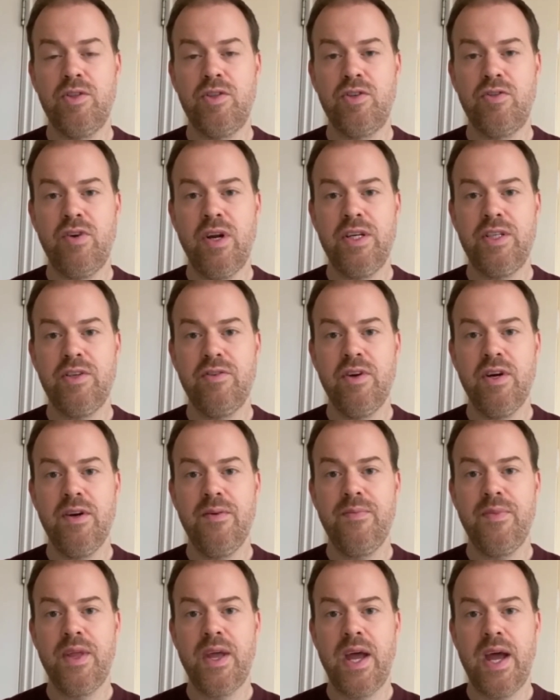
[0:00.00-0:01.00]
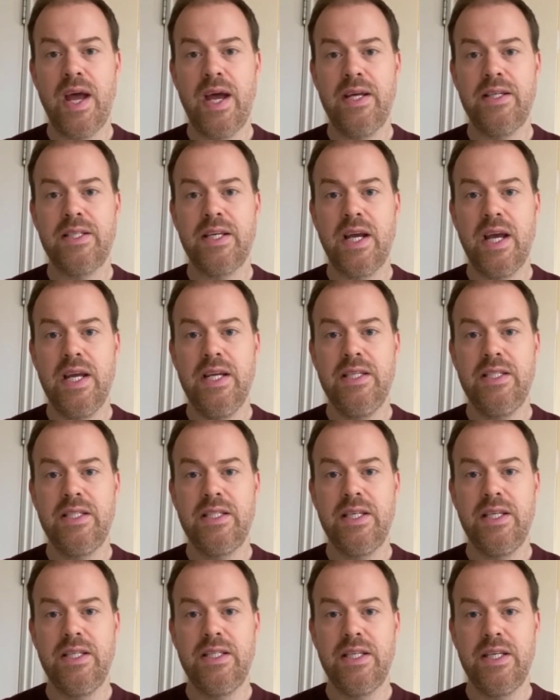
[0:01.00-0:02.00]

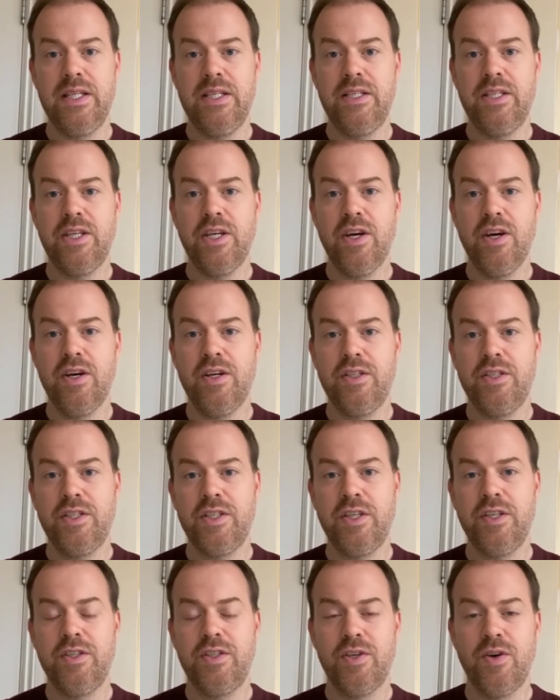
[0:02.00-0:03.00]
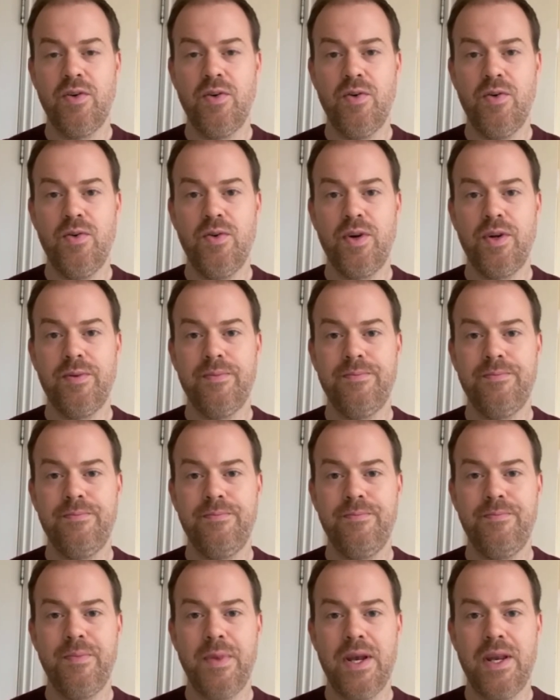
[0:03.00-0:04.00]
treasurer@httchurch.org.
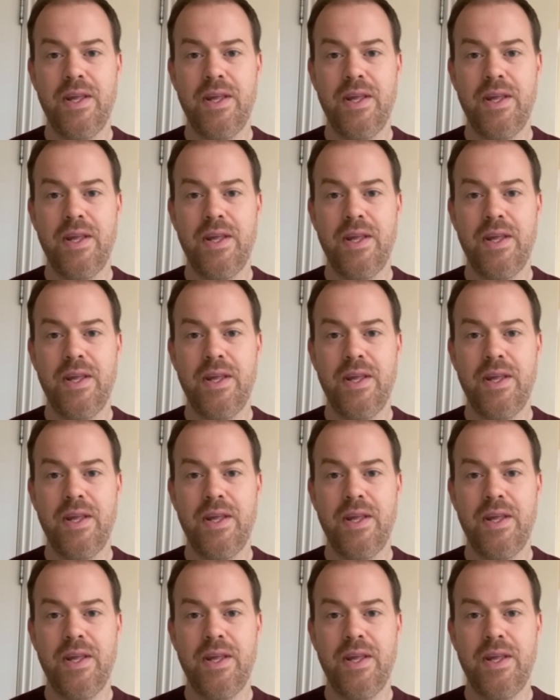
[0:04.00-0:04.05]
Many